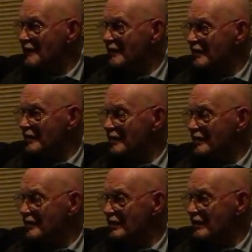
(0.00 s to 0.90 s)
So
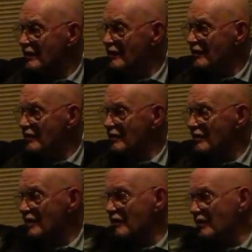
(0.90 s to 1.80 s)
you're doing a traditional
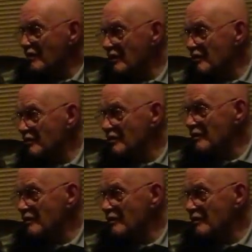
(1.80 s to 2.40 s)
country show